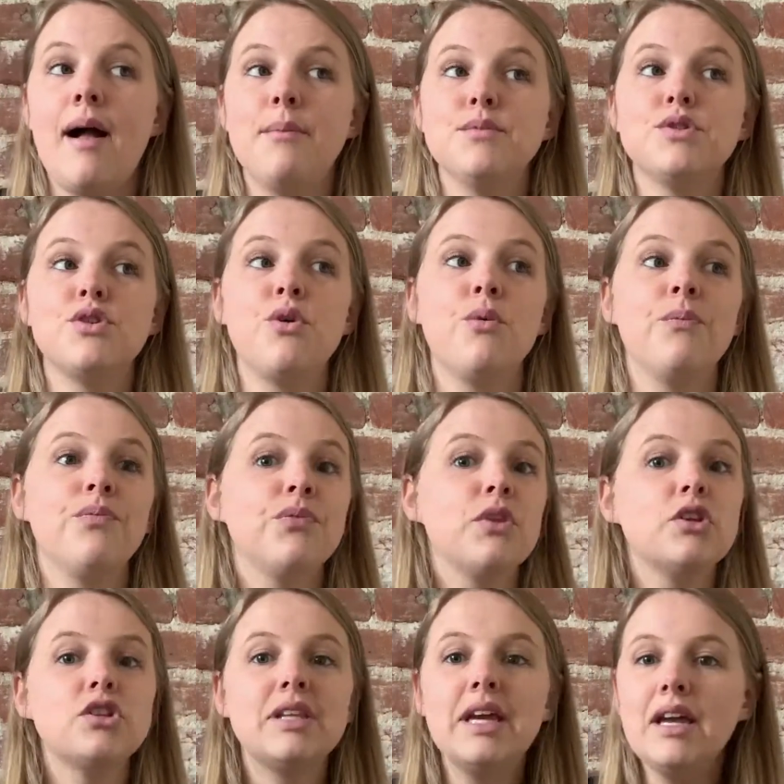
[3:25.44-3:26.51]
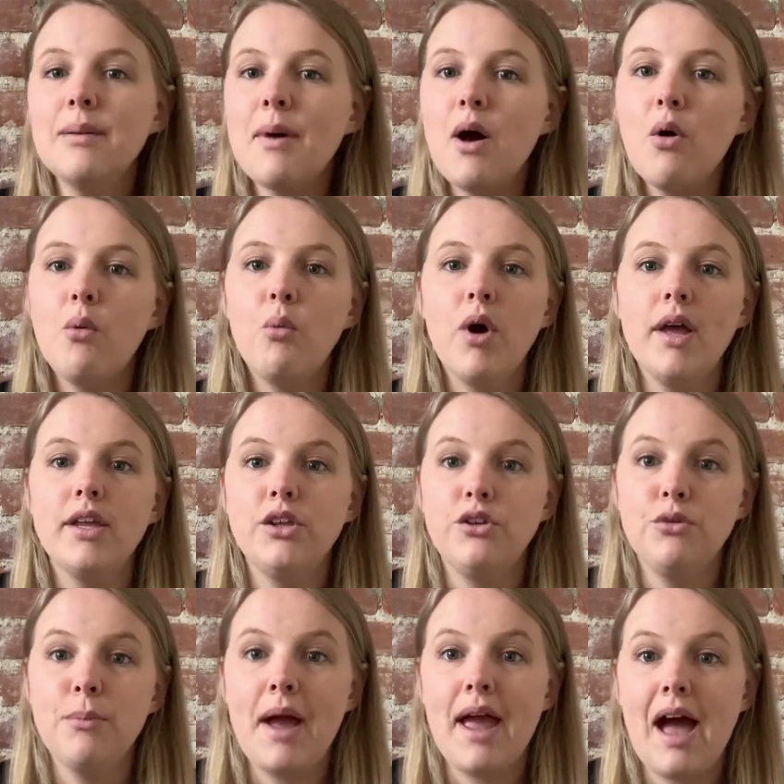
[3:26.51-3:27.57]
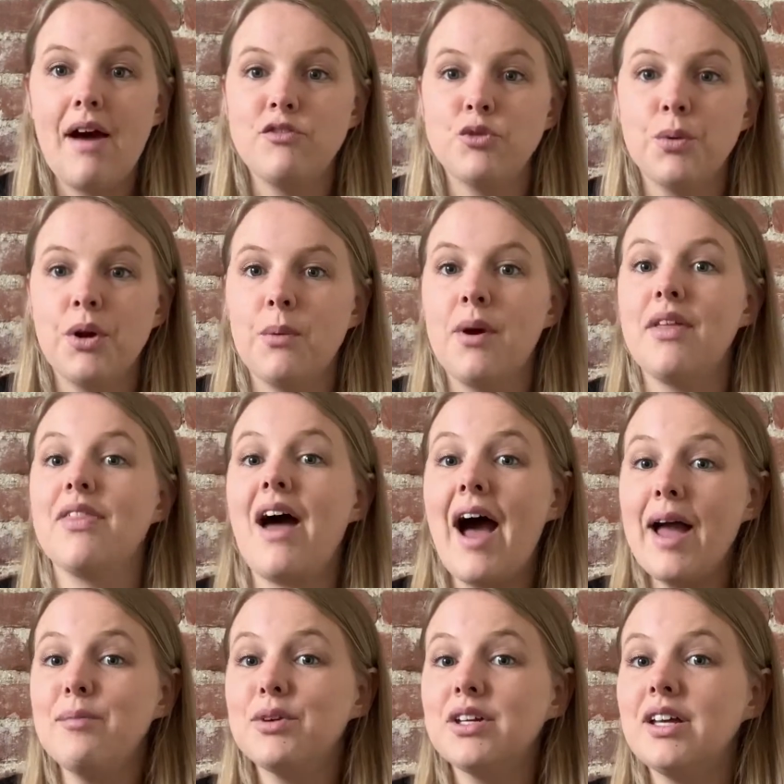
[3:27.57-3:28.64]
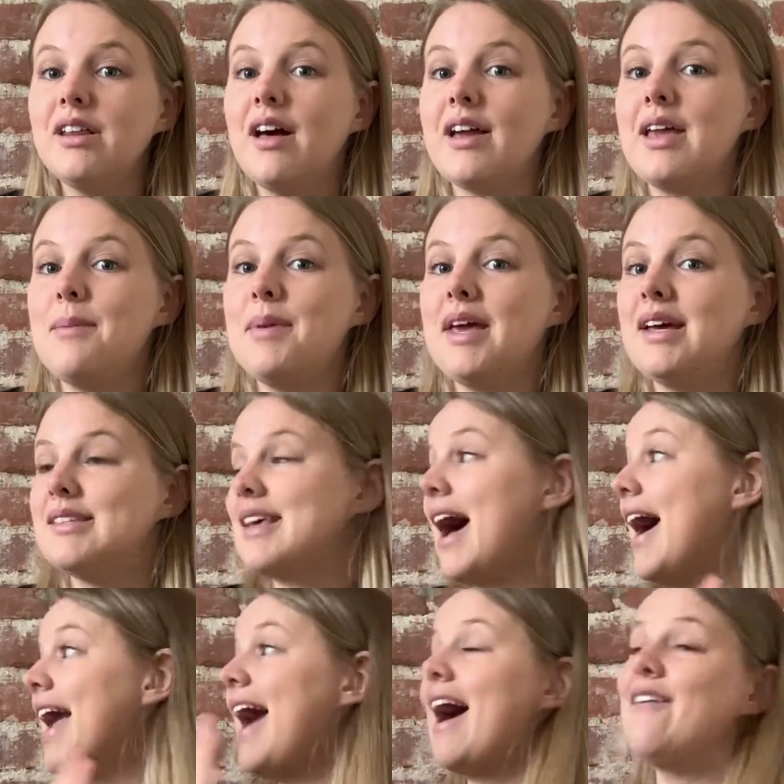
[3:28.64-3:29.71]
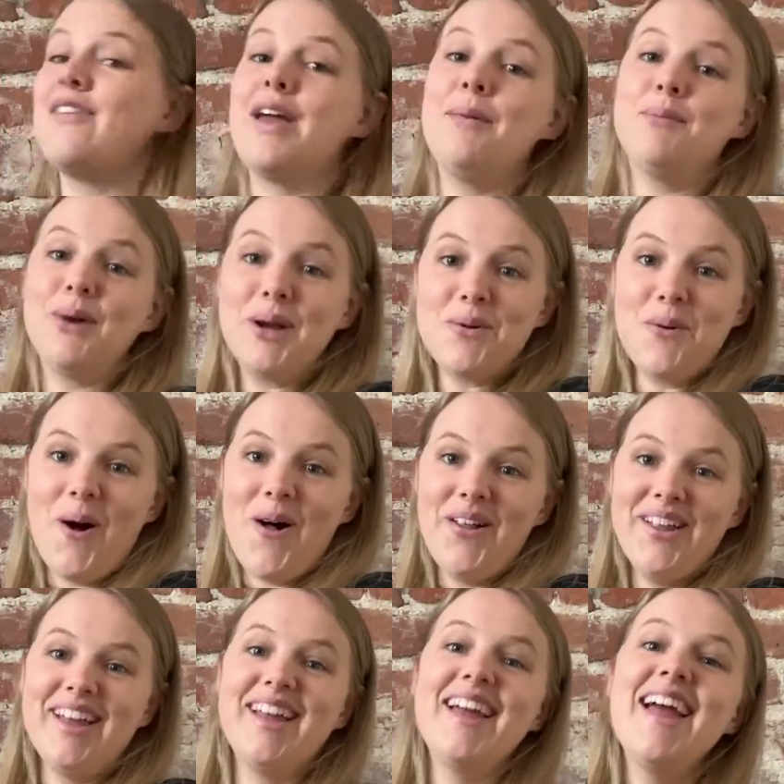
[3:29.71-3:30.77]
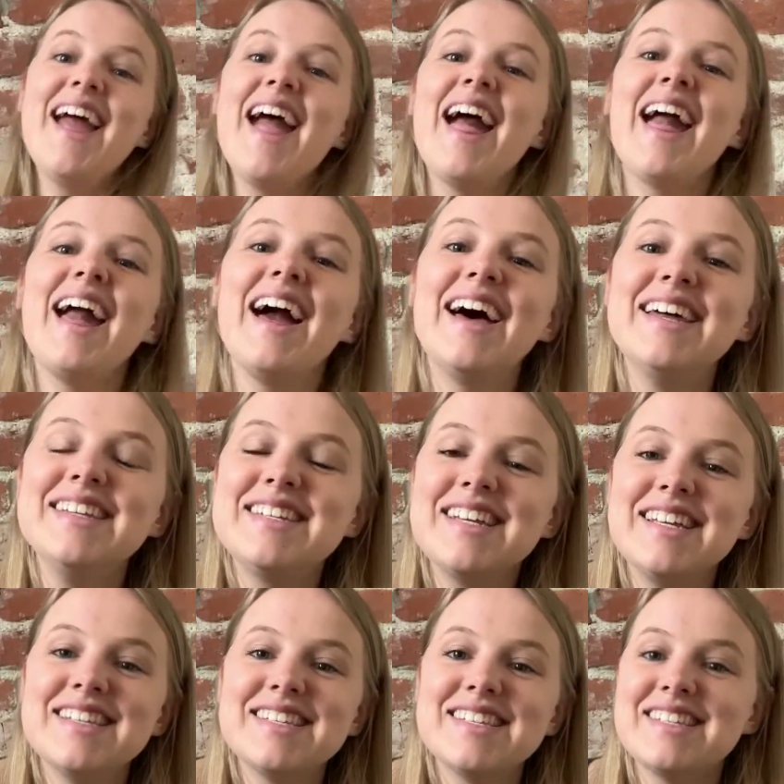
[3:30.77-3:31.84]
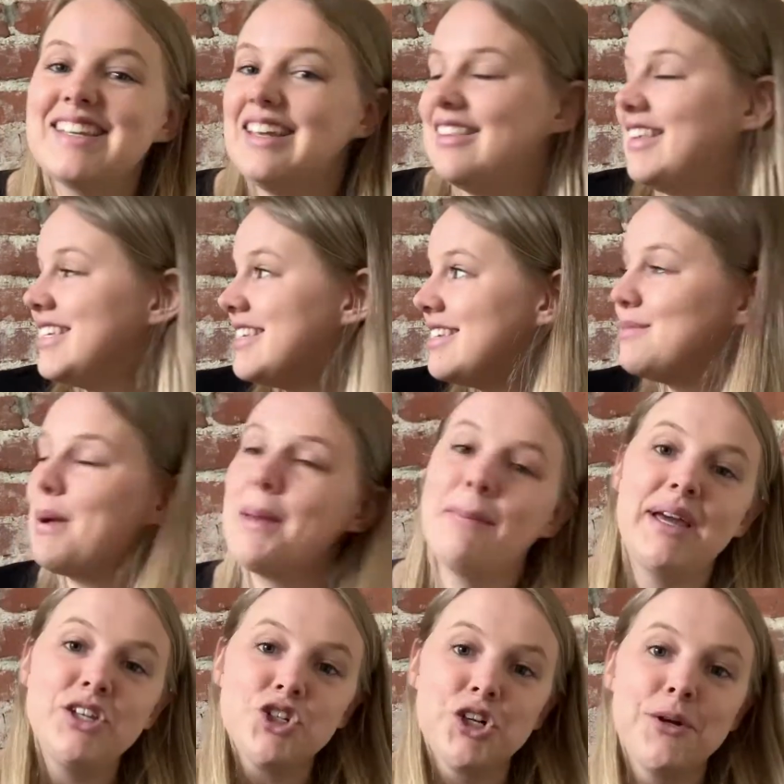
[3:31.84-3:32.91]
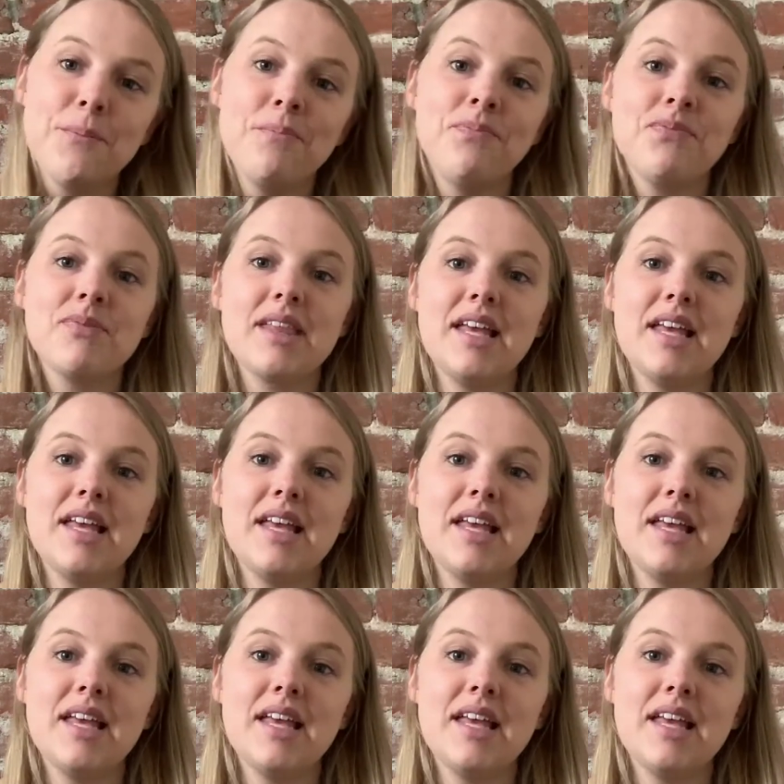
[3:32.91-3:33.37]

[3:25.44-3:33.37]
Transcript: So think about what you might have to work with. I'm really lucky because I have a brick wall and this is my bedroom.